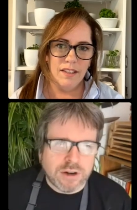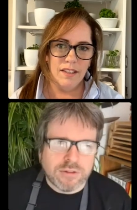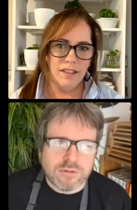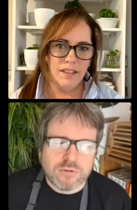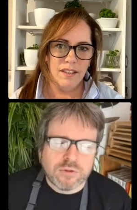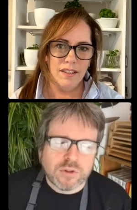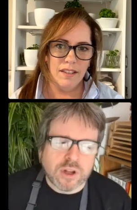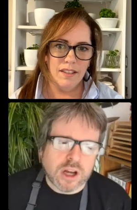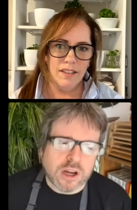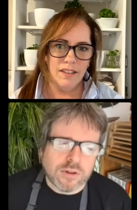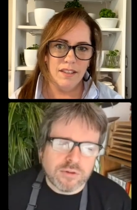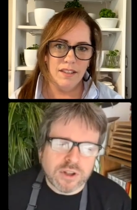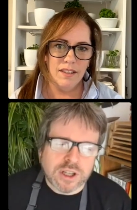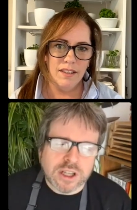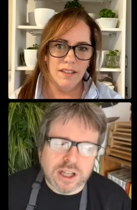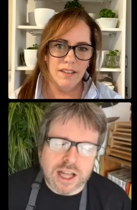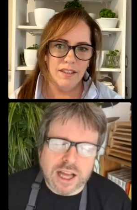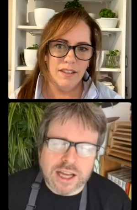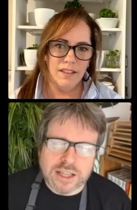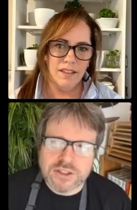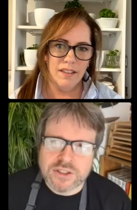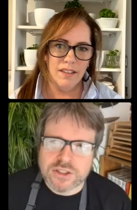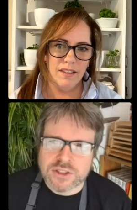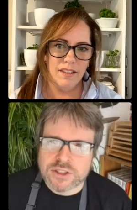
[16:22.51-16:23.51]
Speaker 1: of, of the
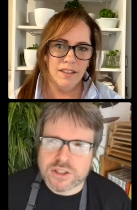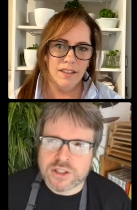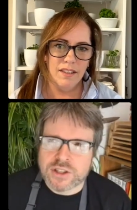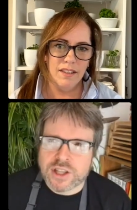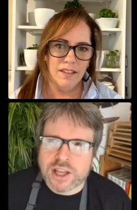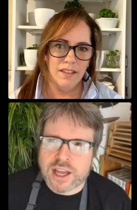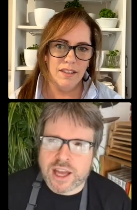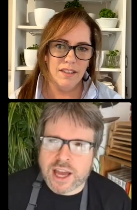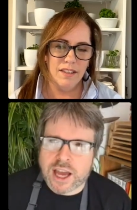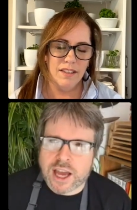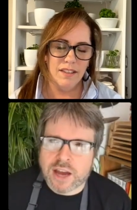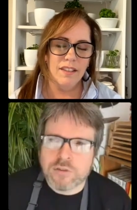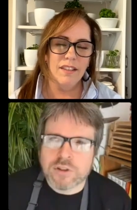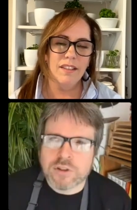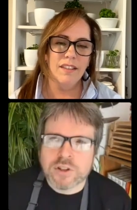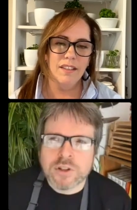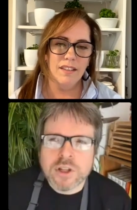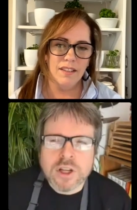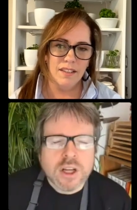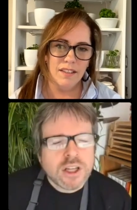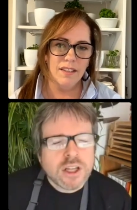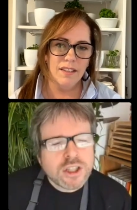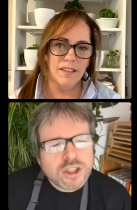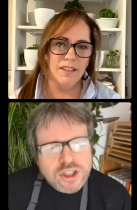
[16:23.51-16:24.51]
classes that they have, and
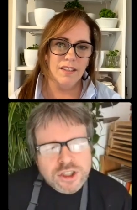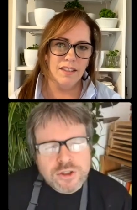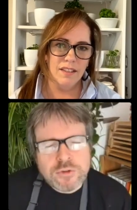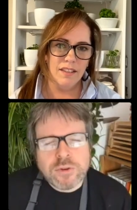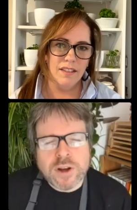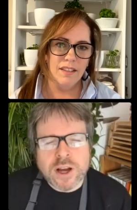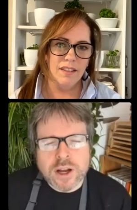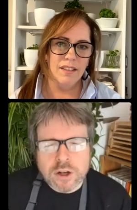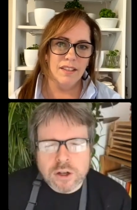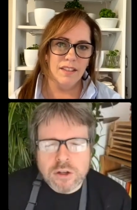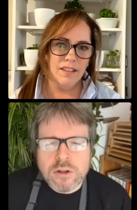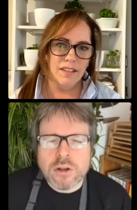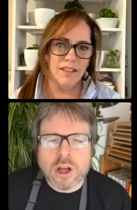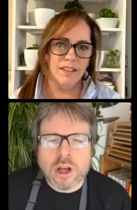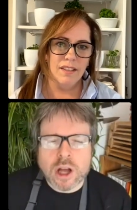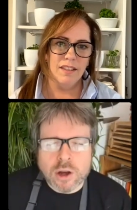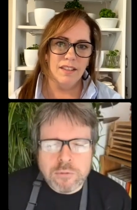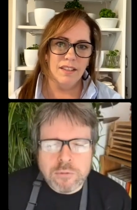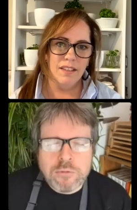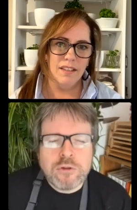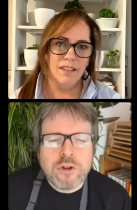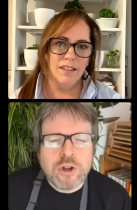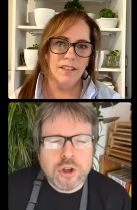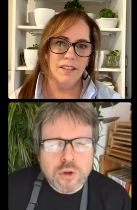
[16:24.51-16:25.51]
she's found
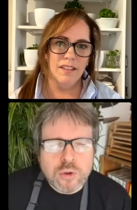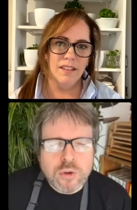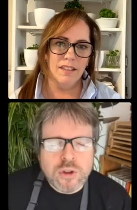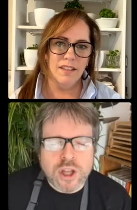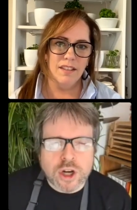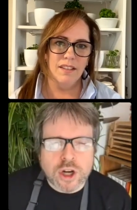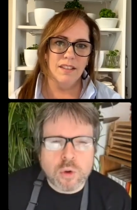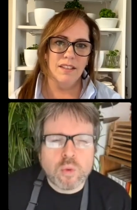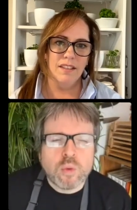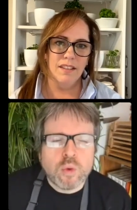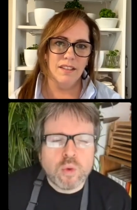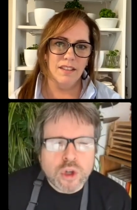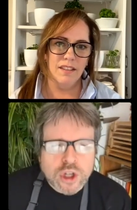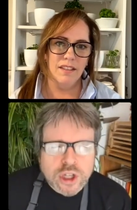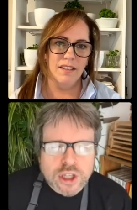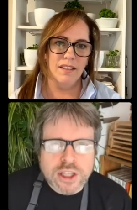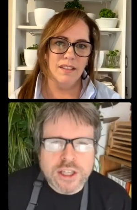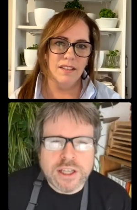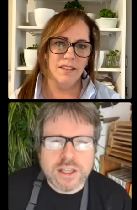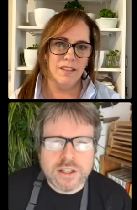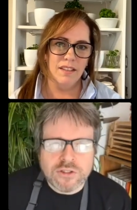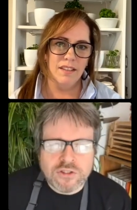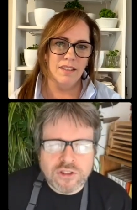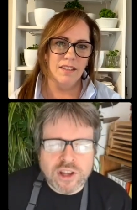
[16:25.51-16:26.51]
a few that are
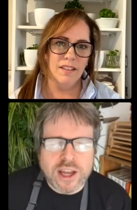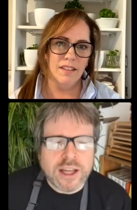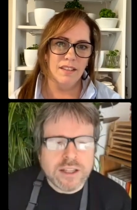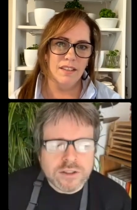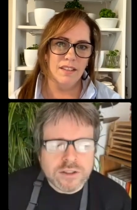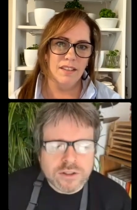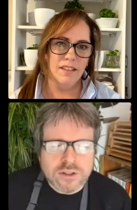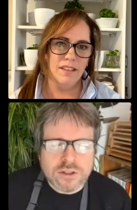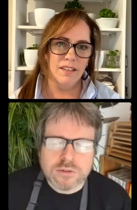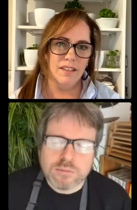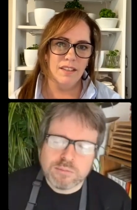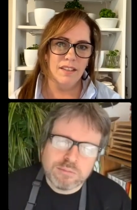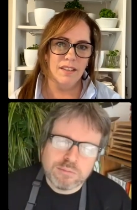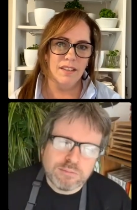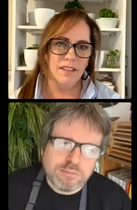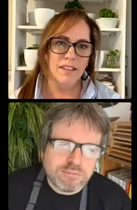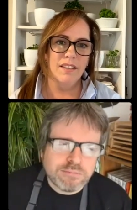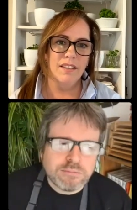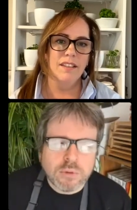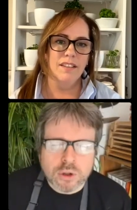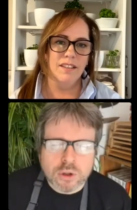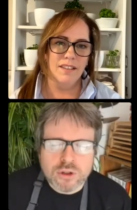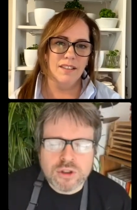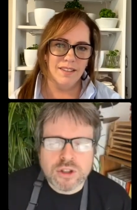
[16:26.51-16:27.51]
really intense.
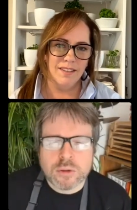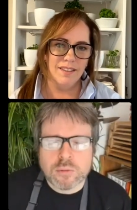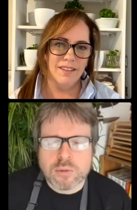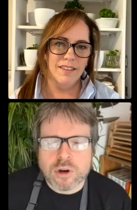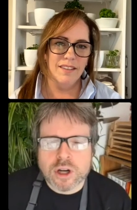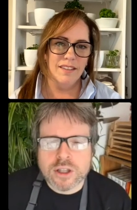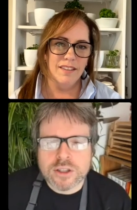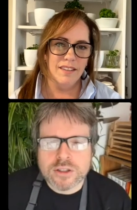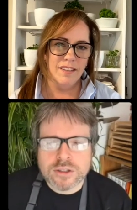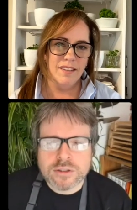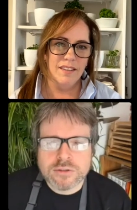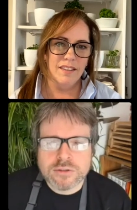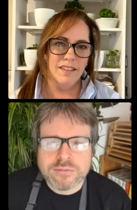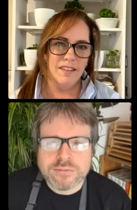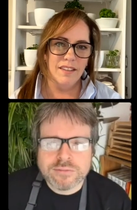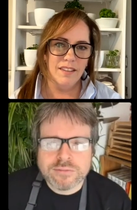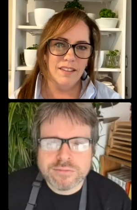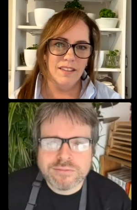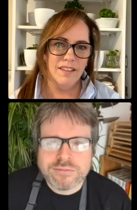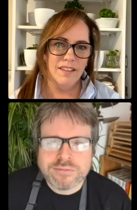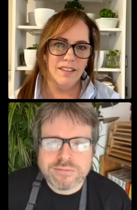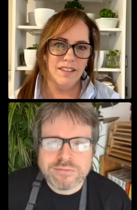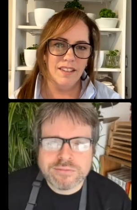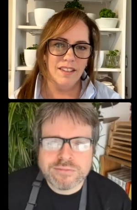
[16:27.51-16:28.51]
Most of them aren't.
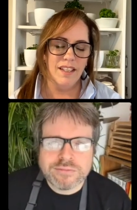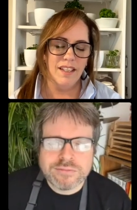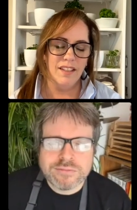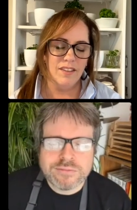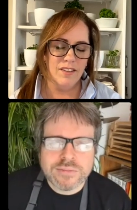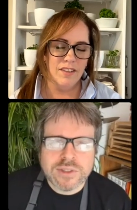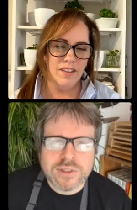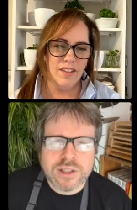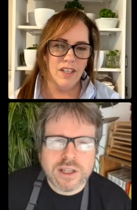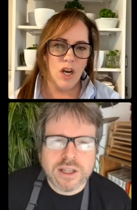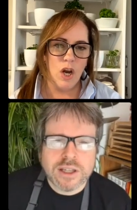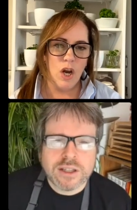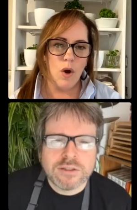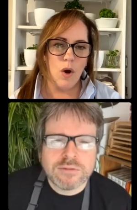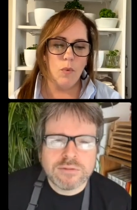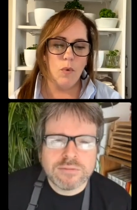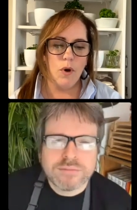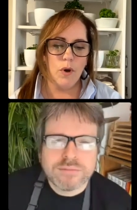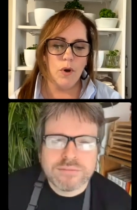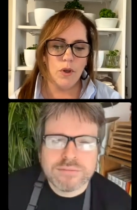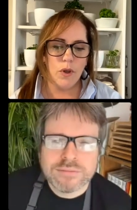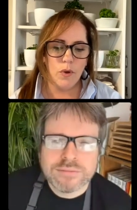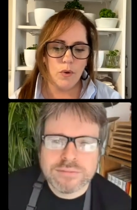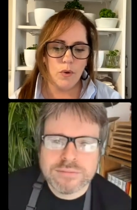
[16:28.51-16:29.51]
Speaker 2: Yeah.
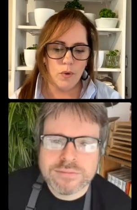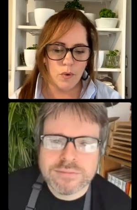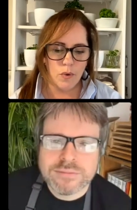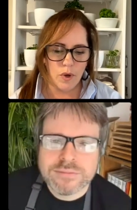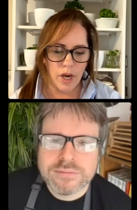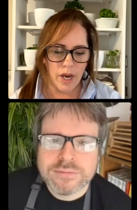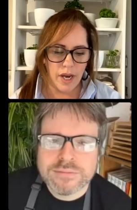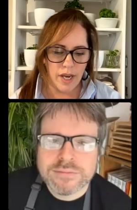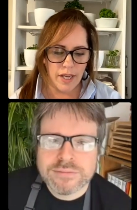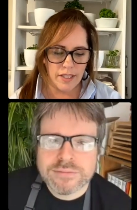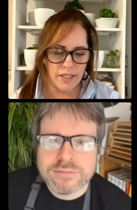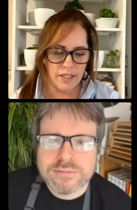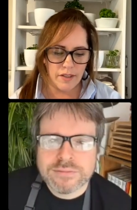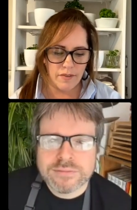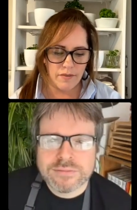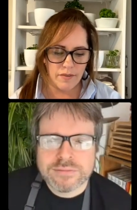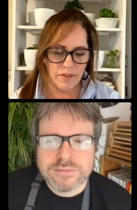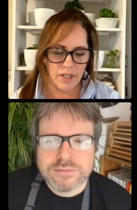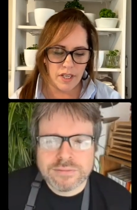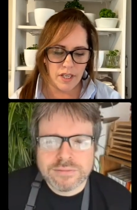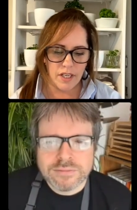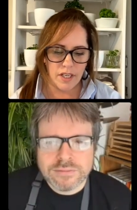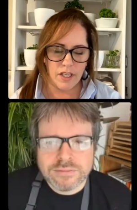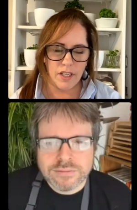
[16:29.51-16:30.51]
Well, you guys have
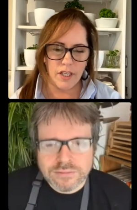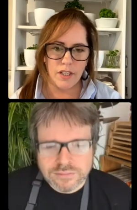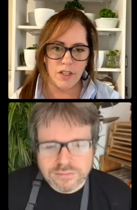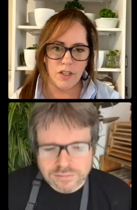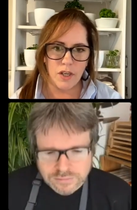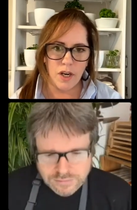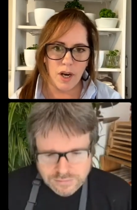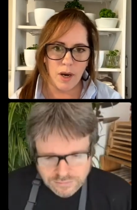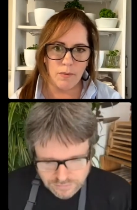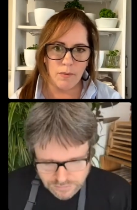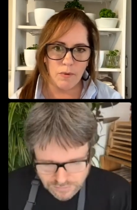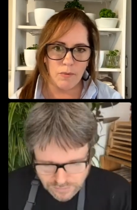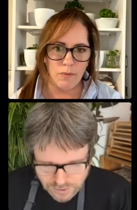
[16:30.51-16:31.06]
done a good job of